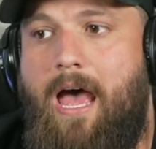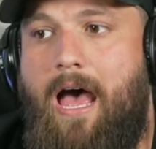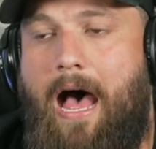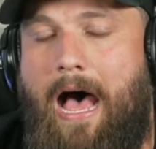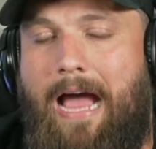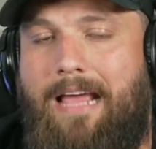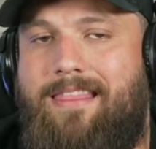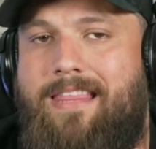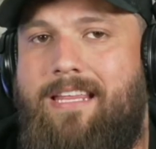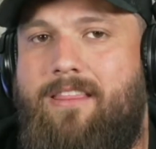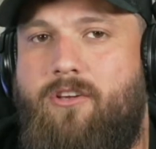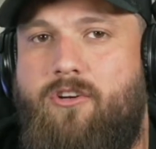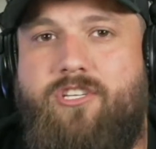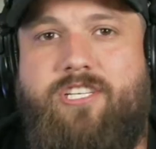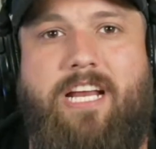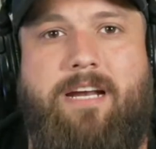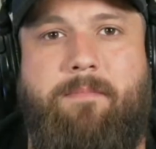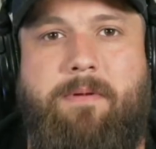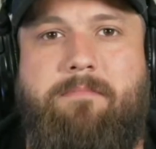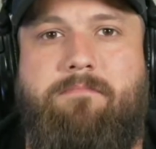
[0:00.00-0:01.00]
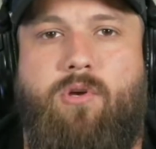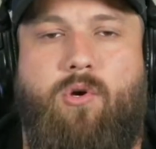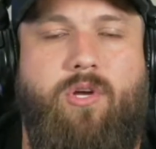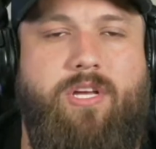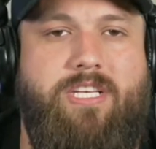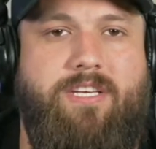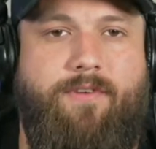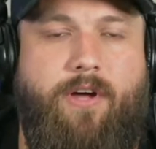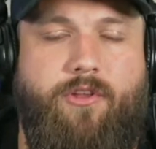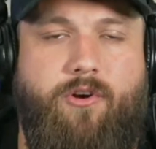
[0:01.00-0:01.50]
I think there's going to be
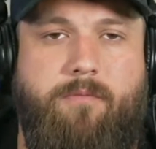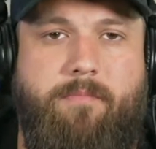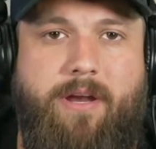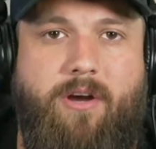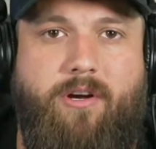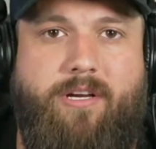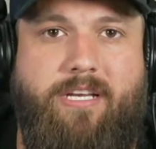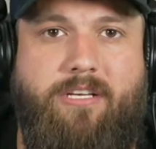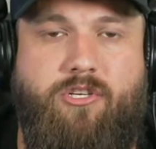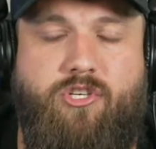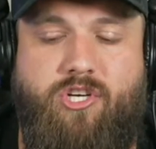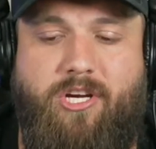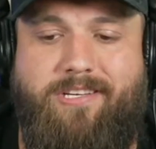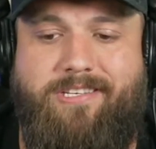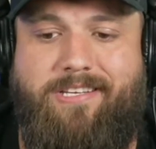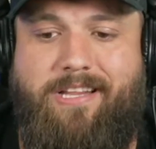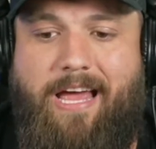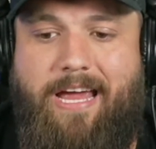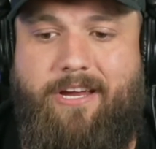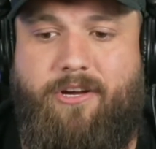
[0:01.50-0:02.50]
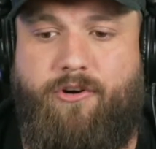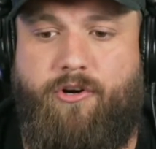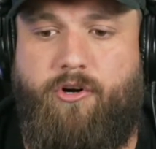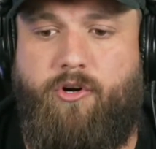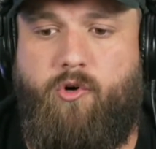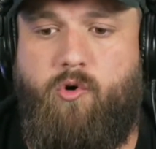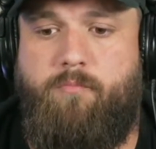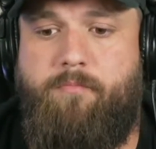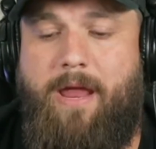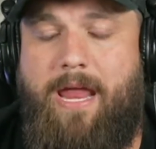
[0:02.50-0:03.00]
millions of other Americans just like her
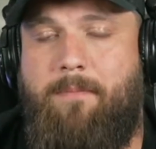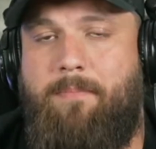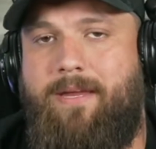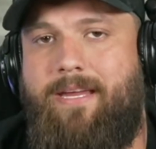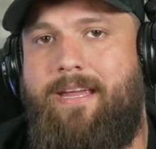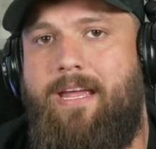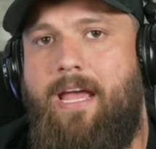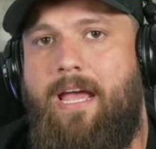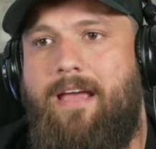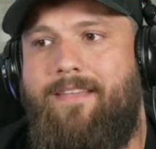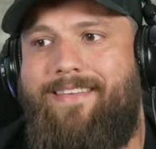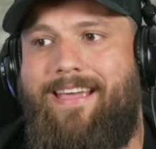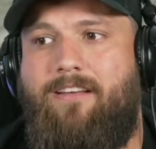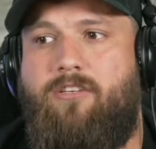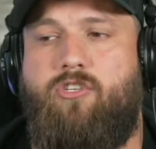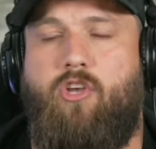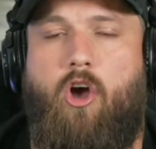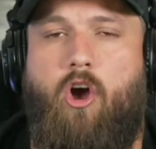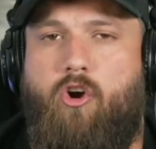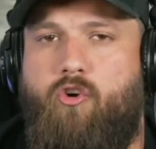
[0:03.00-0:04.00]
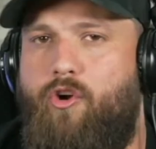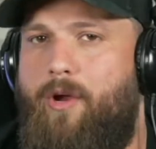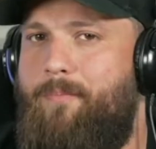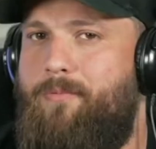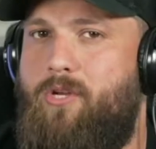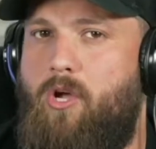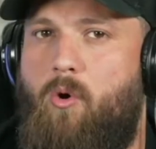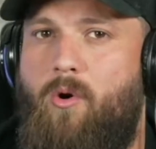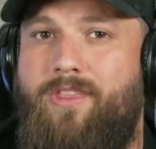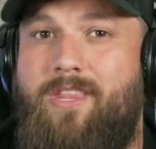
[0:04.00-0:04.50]
who maybe they saw
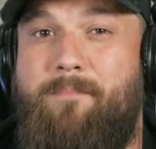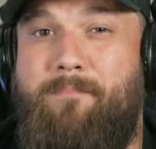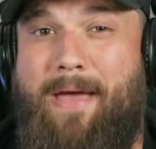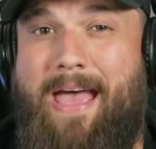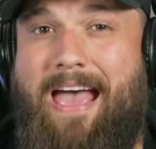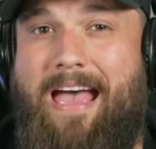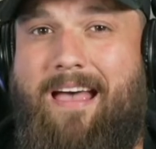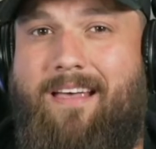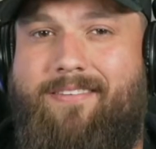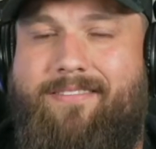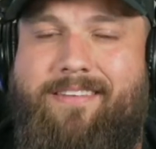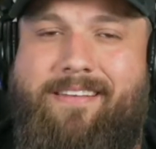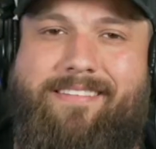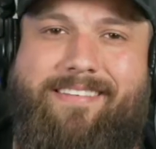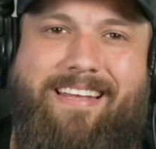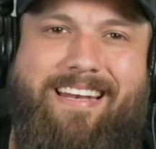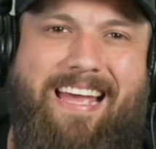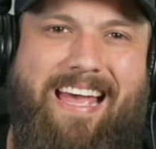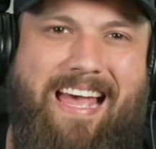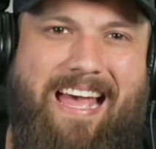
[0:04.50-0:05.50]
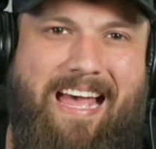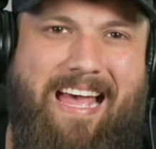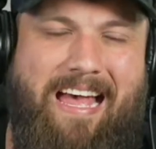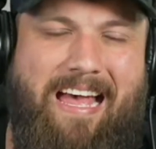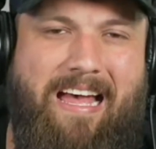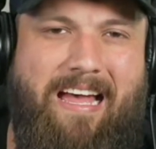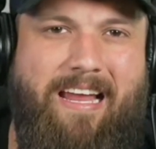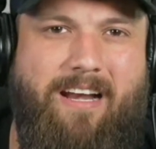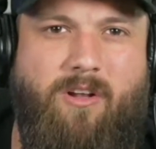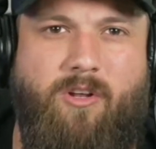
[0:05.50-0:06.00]
crypto in the past and said,
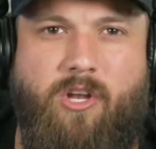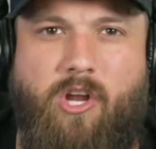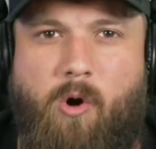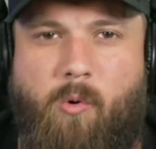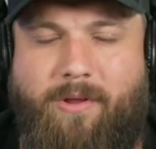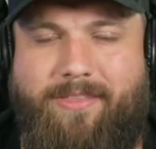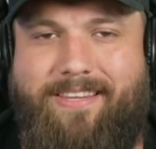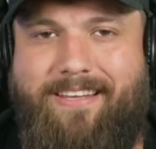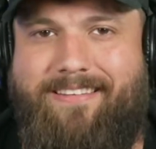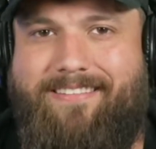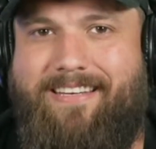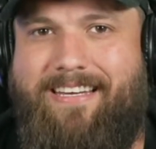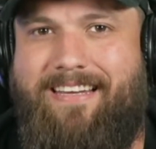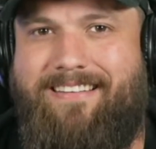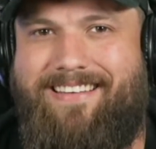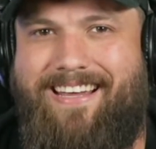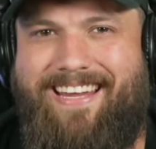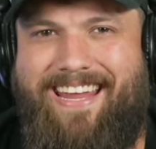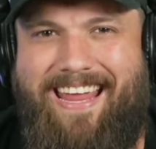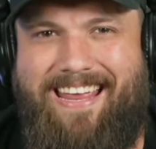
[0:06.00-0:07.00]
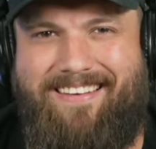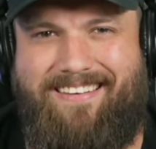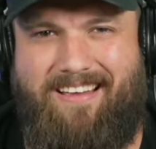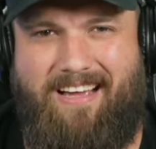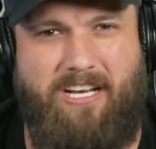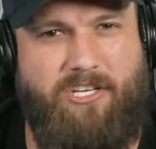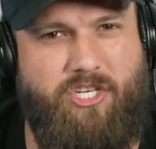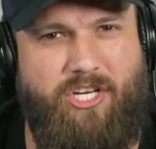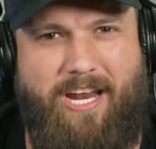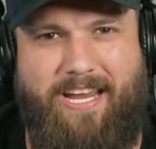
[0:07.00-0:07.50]
I don't know what this is. I can't
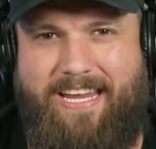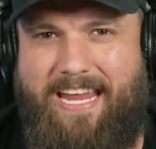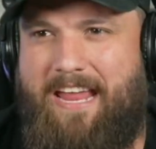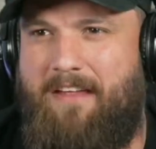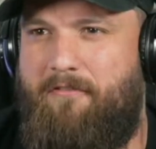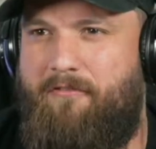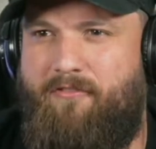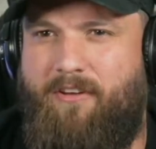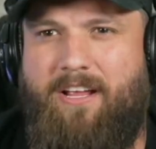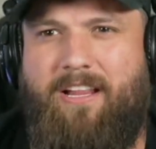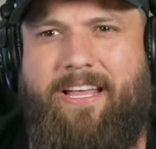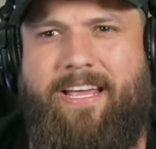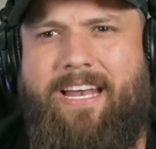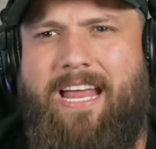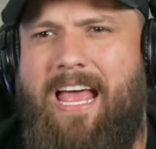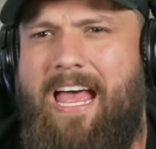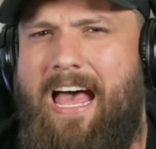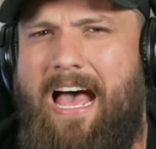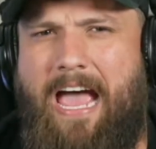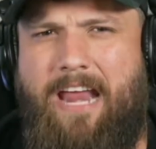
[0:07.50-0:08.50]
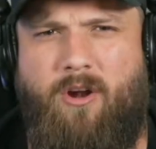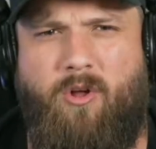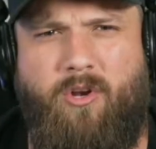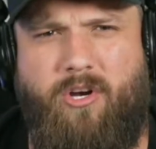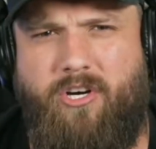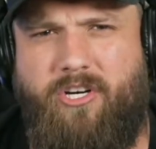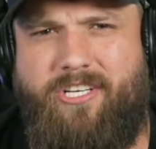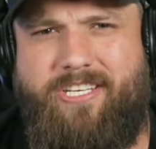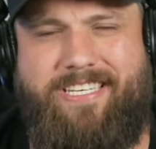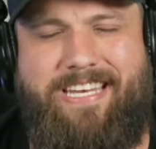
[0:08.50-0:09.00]
touch it. I can't feel it. I don't
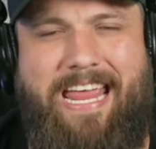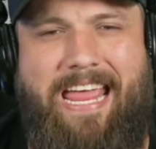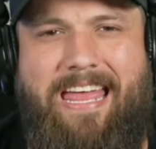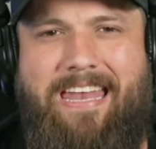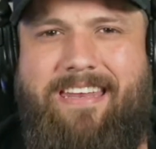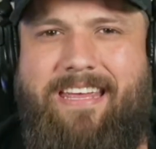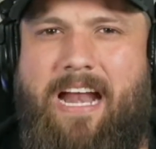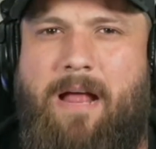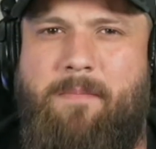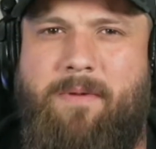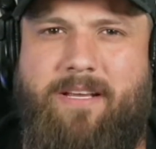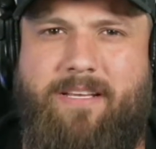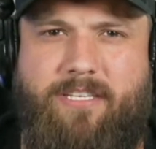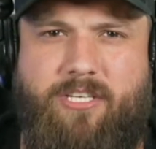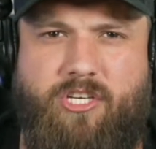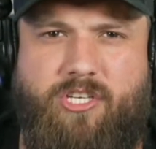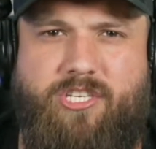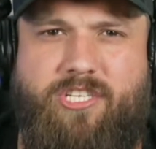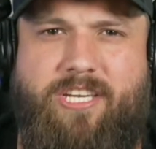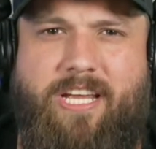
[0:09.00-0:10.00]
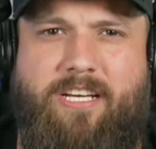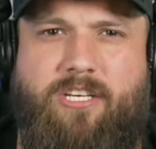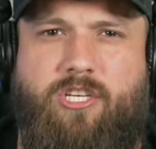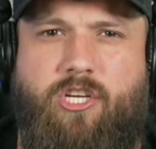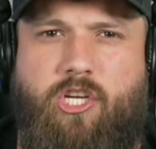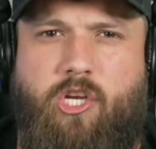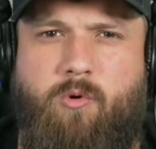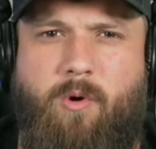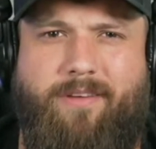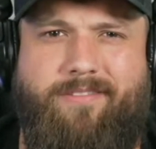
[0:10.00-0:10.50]
understand it. I'm going to just stick to
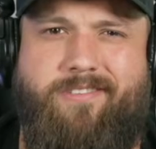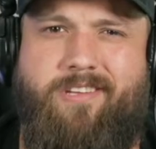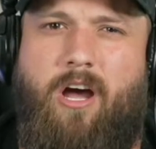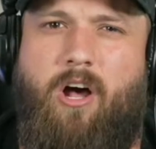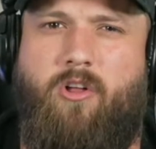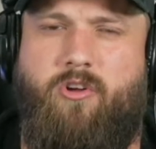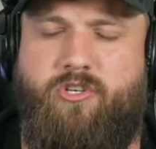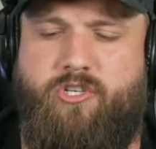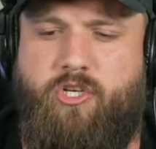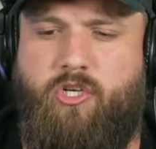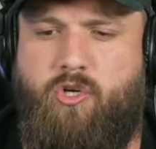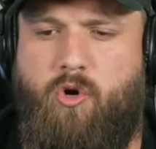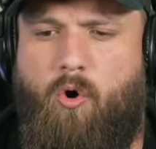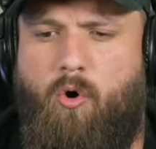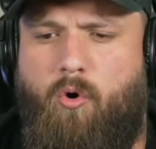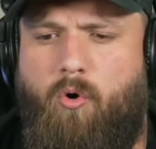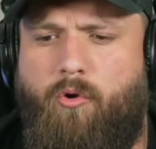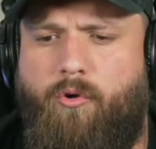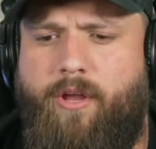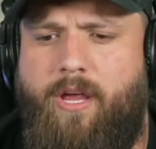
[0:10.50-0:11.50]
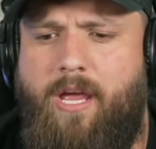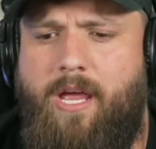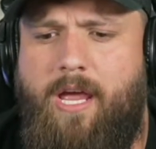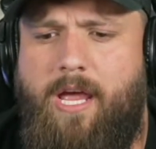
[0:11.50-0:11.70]
US dollars and gold.